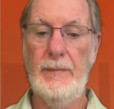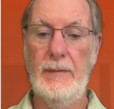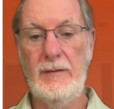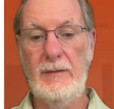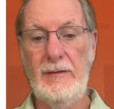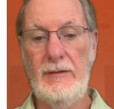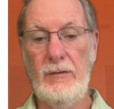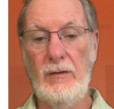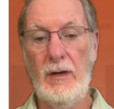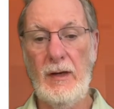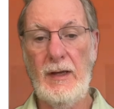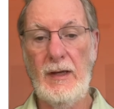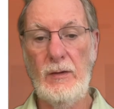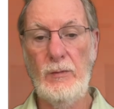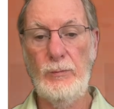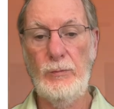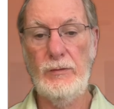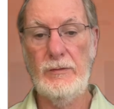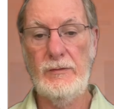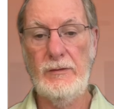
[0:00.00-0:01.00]
The
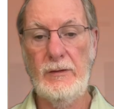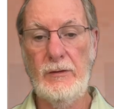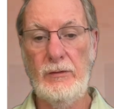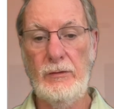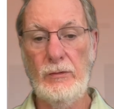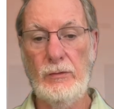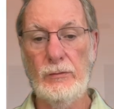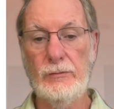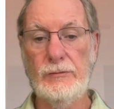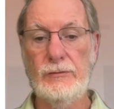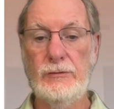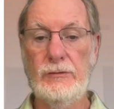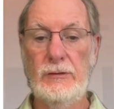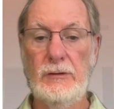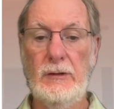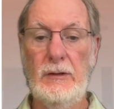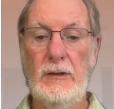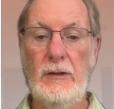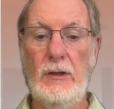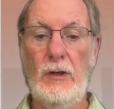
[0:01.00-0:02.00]
aligner materials
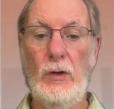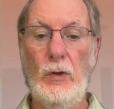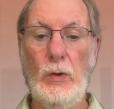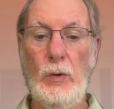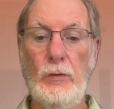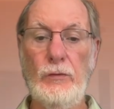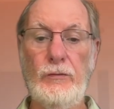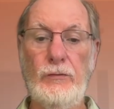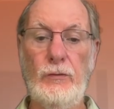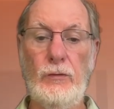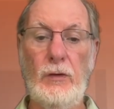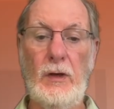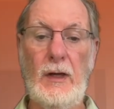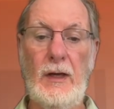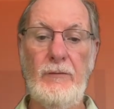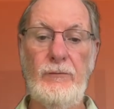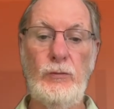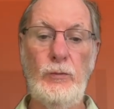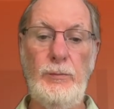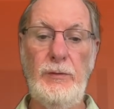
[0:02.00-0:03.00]
also
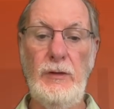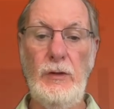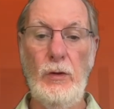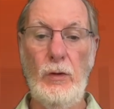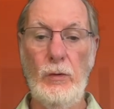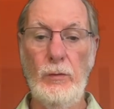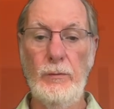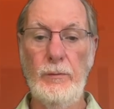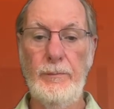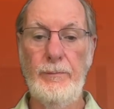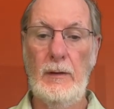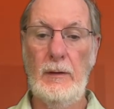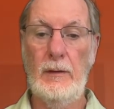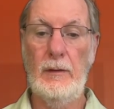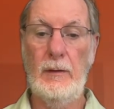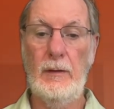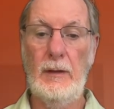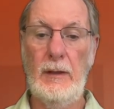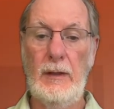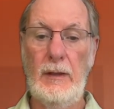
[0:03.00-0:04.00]
have to be known,
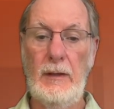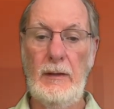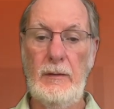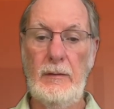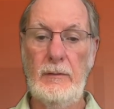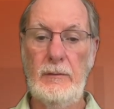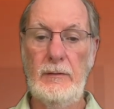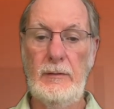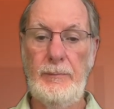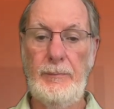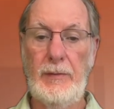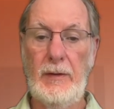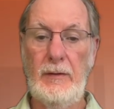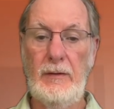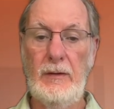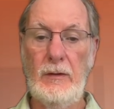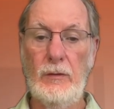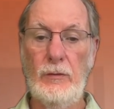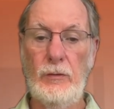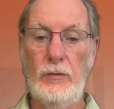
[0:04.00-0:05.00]
and
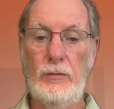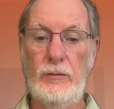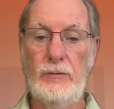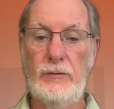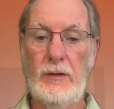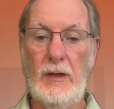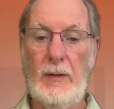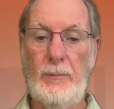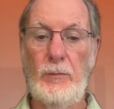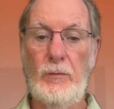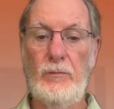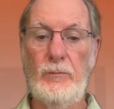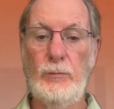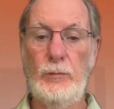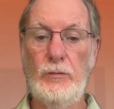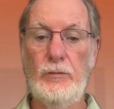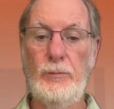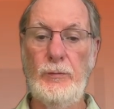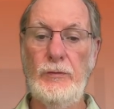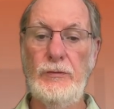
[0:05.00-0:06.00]
depending on the type of
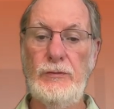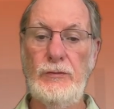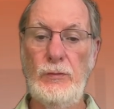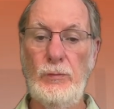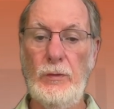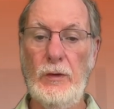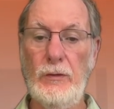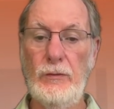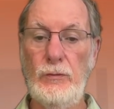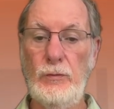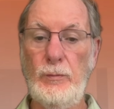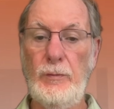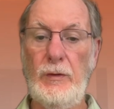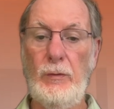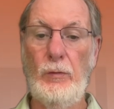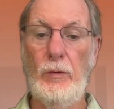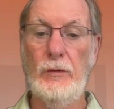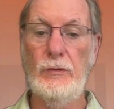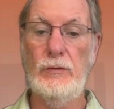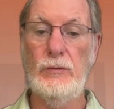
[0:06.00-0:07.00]
movements you want, you may
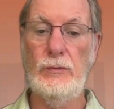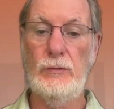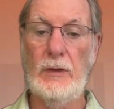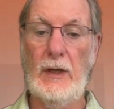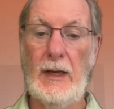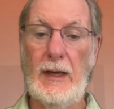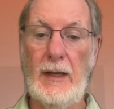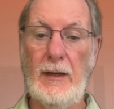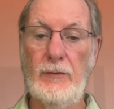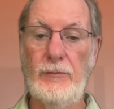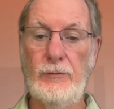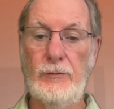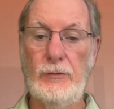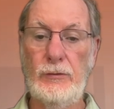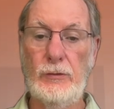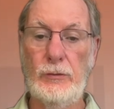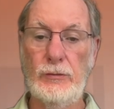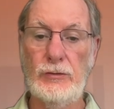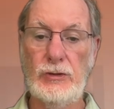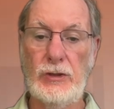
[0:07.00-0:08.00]
want to alter
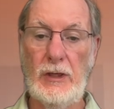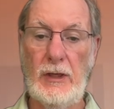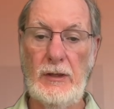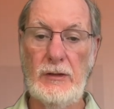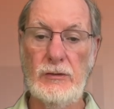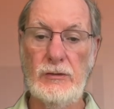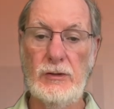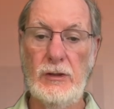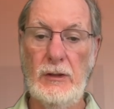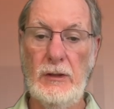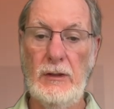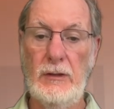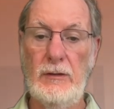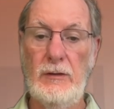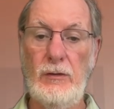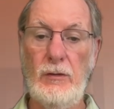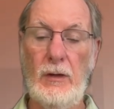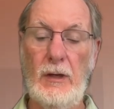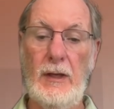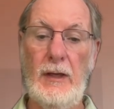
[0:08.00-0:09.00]
or change
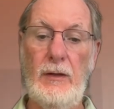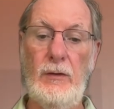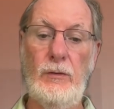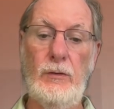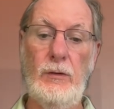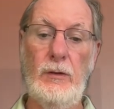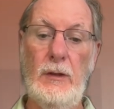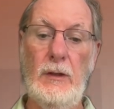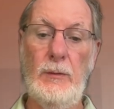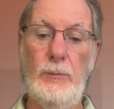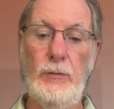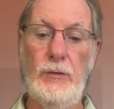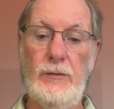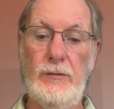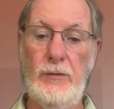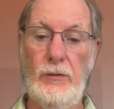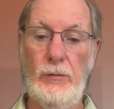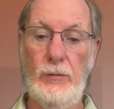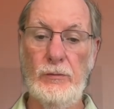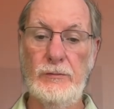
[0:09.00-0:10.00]
the aligner
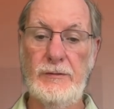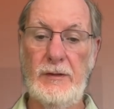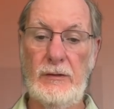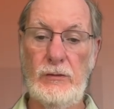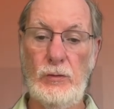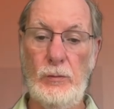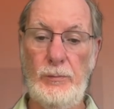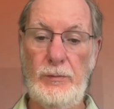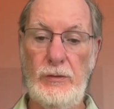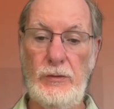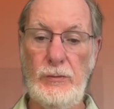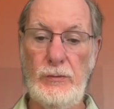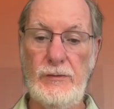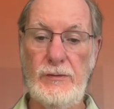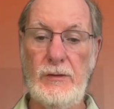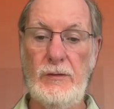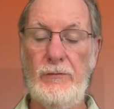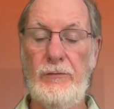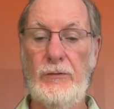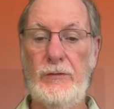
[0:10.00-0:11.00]
materials that you'll be
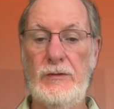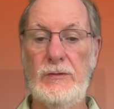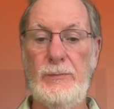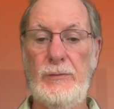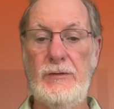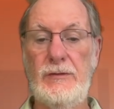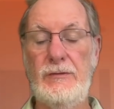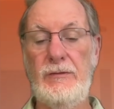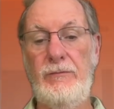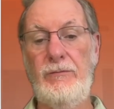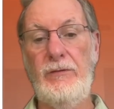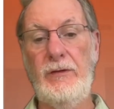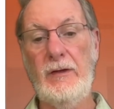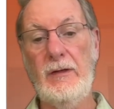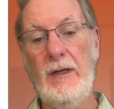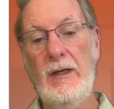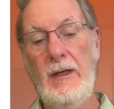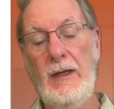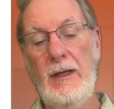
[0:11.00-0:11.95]
using for a specific